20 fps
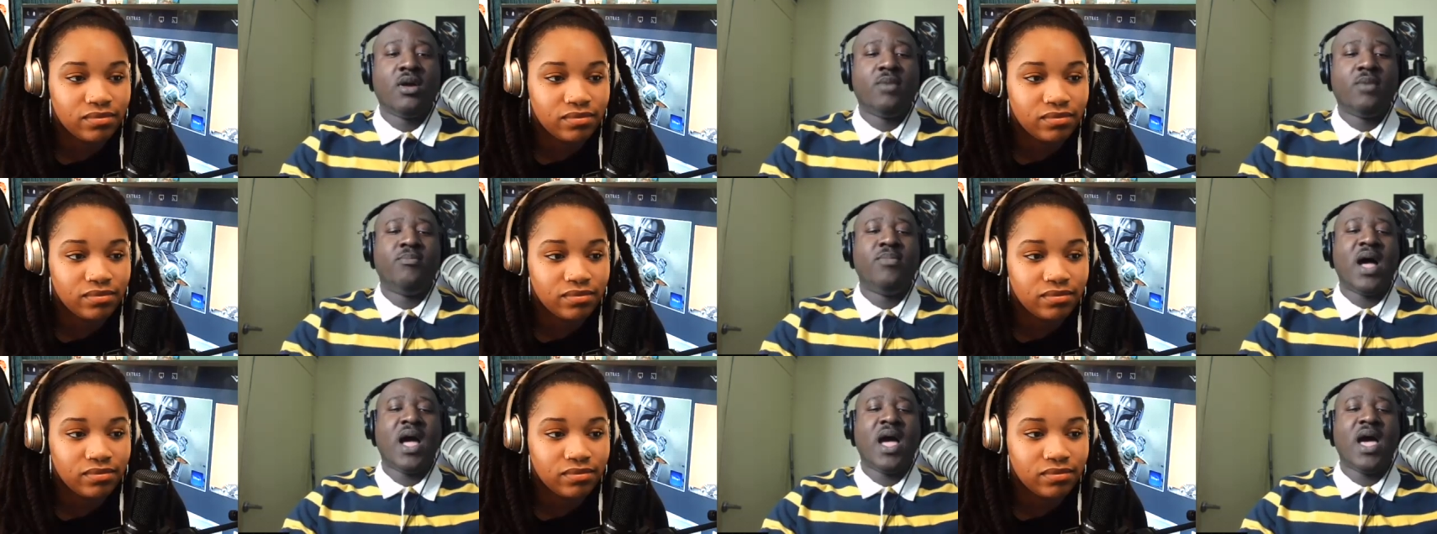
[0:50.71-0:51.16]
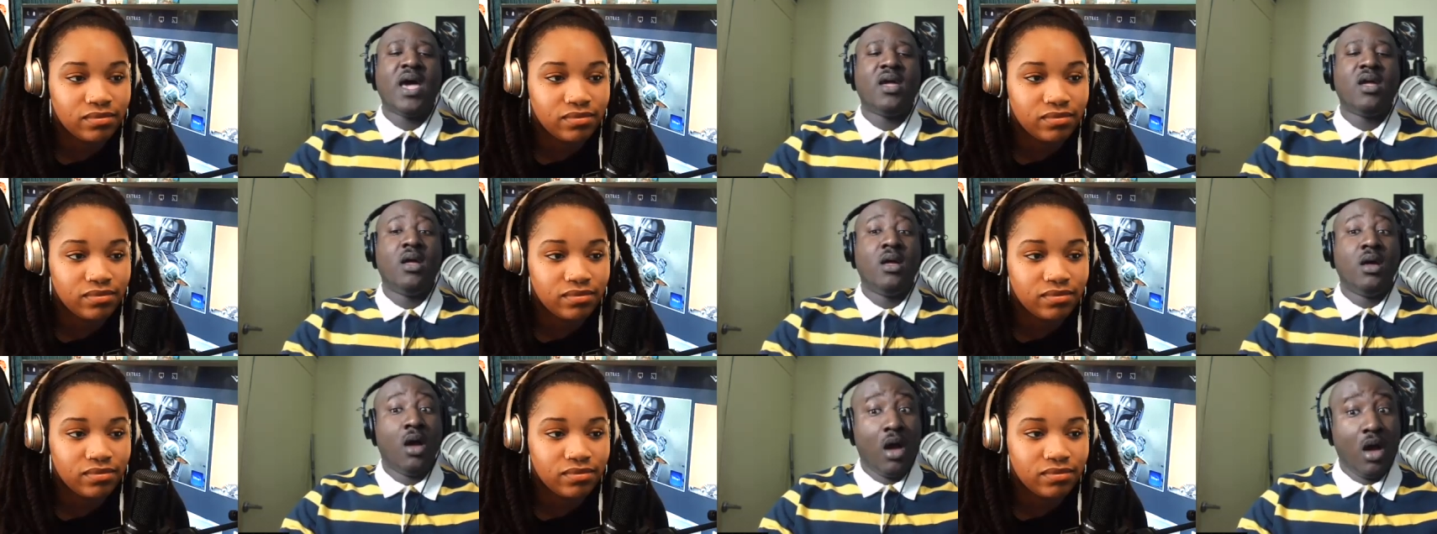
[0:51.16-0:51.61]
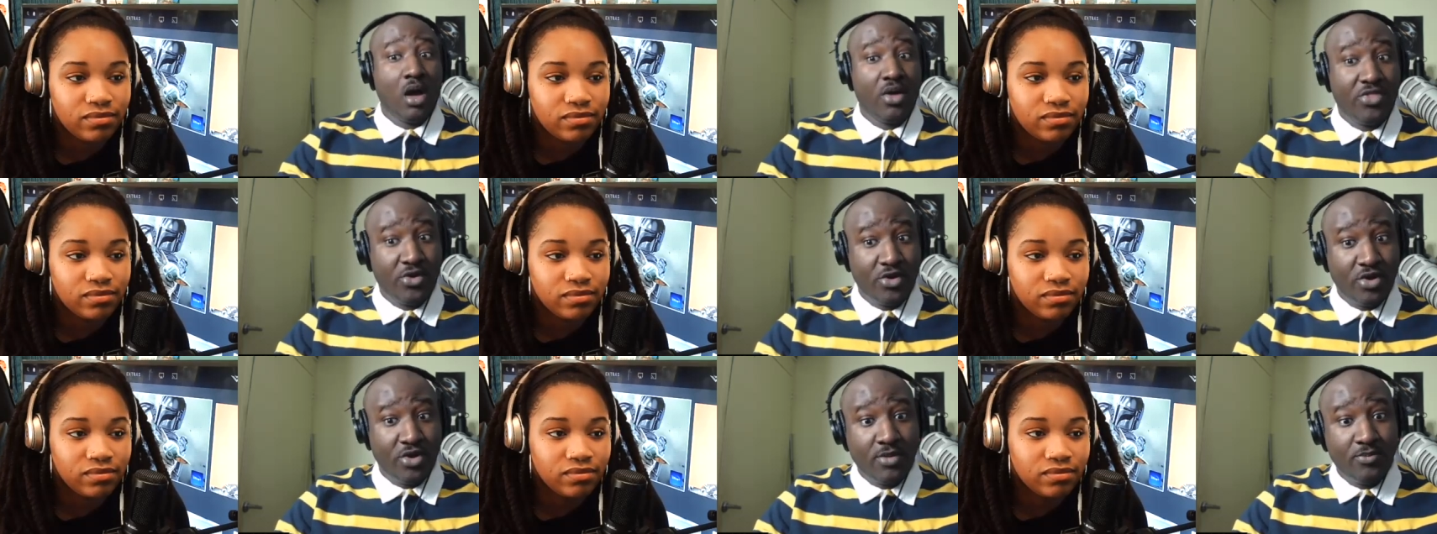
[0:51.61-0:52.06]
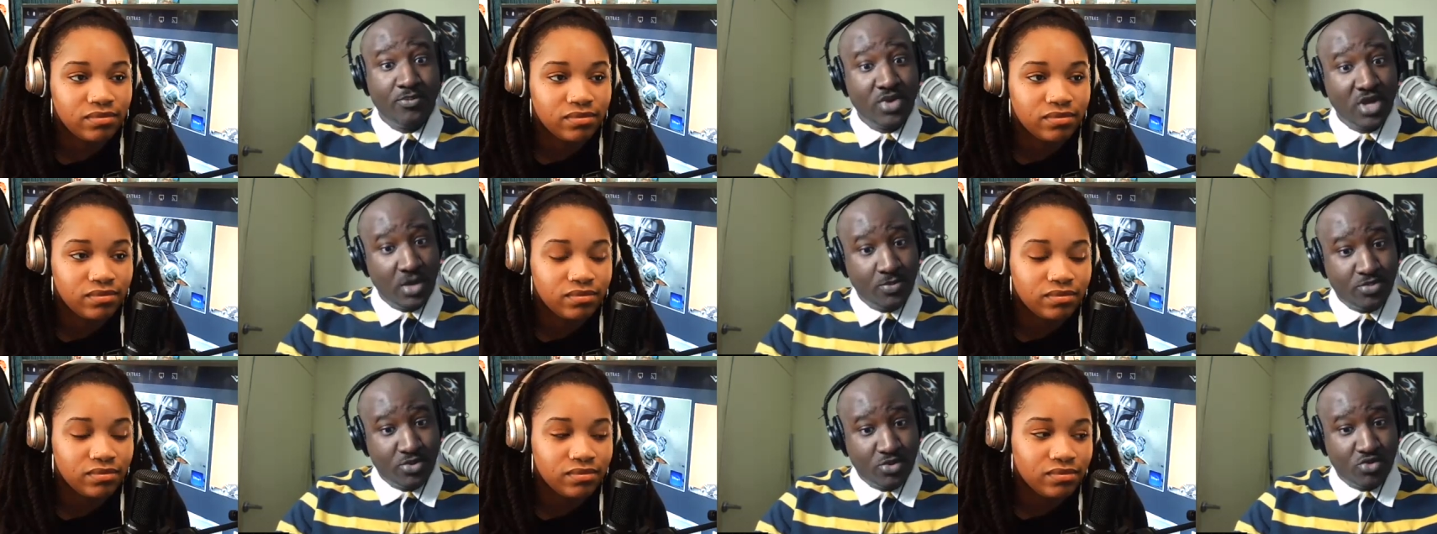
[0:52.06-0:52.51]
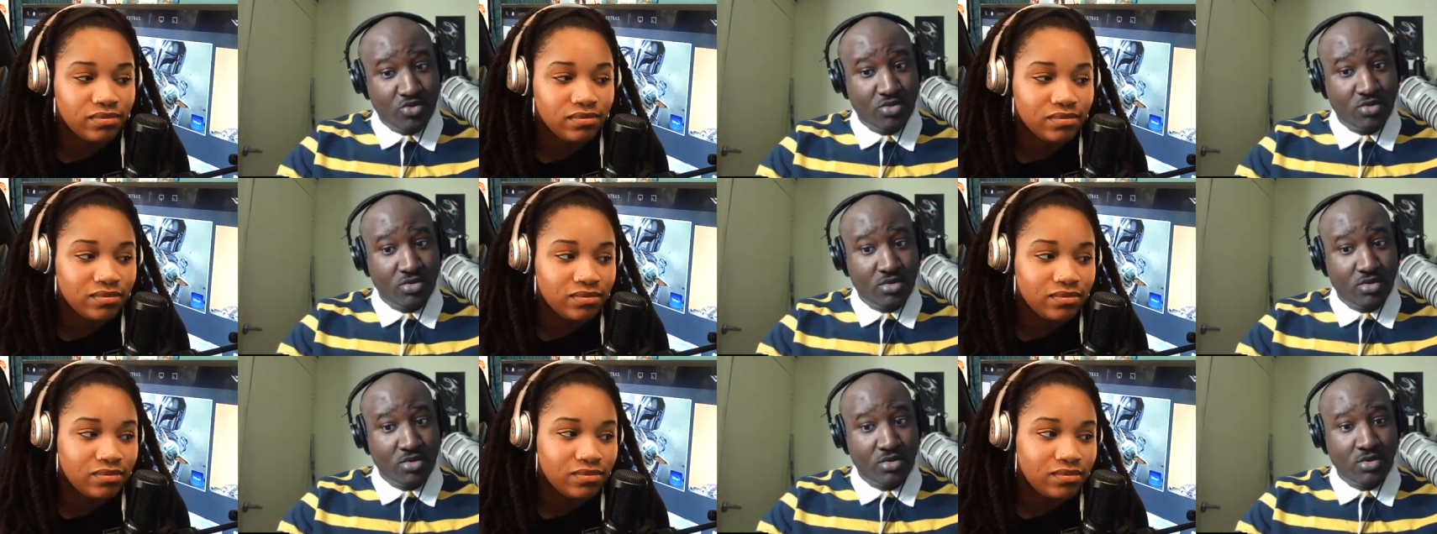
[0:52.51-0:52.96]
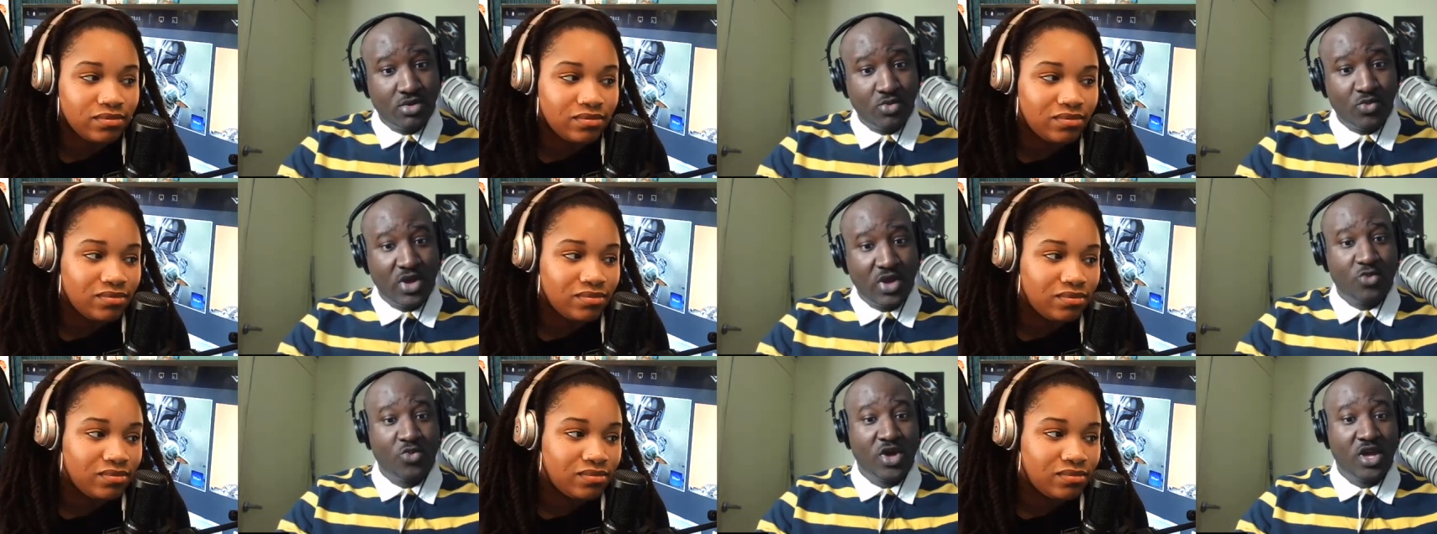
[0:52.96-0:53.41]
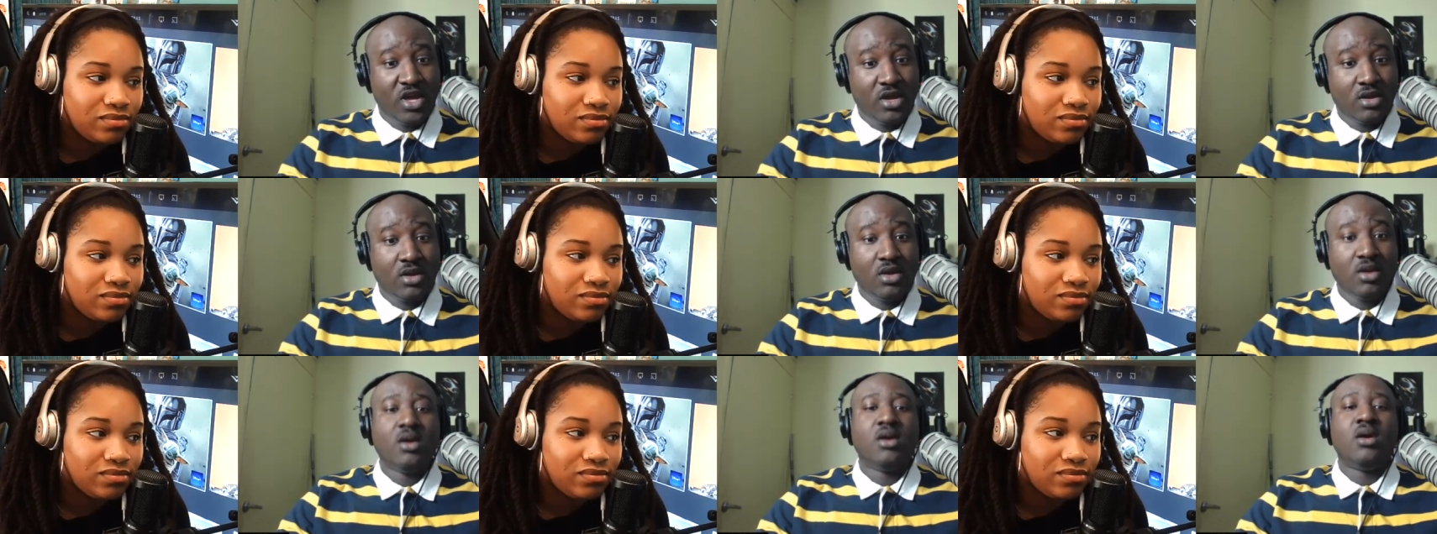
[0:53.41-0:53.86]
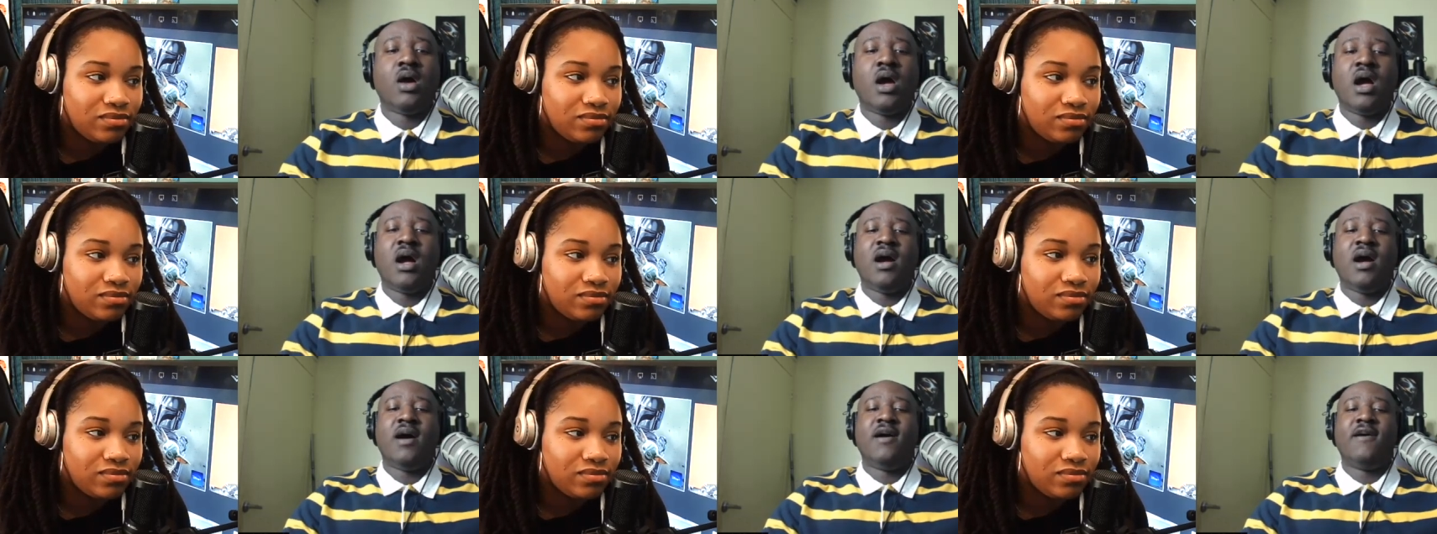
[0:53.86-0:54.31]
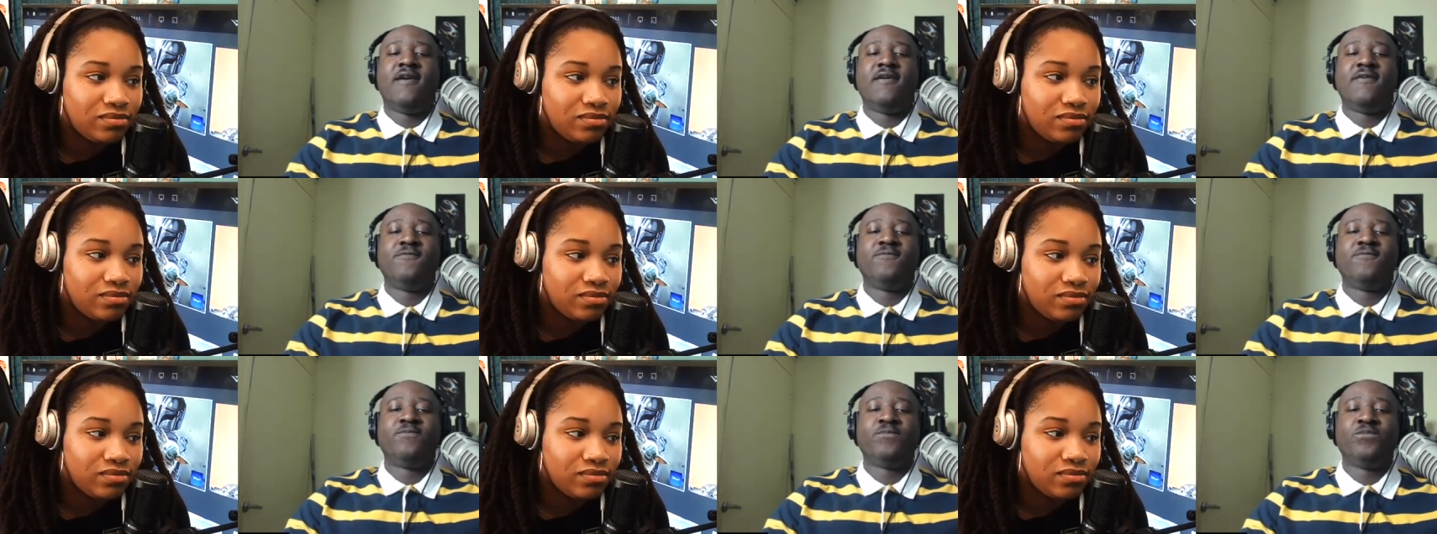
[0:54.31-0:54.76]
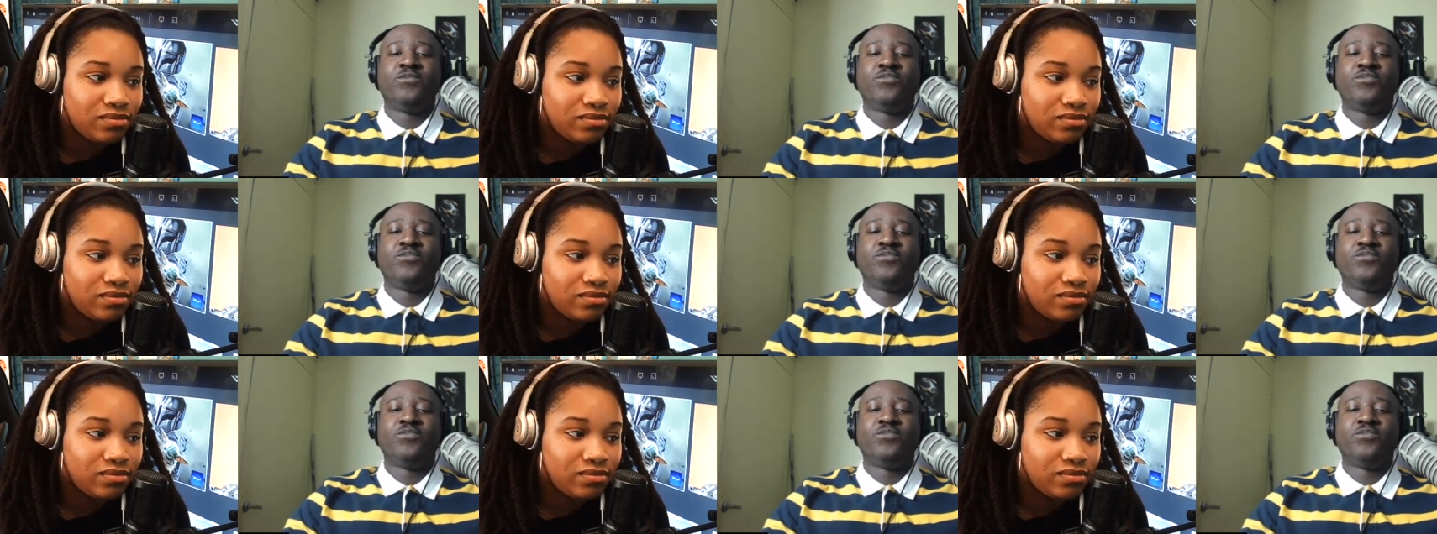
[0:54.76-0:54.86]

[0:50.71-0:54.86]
Speaker 1: by other people. Wink, wink. Um,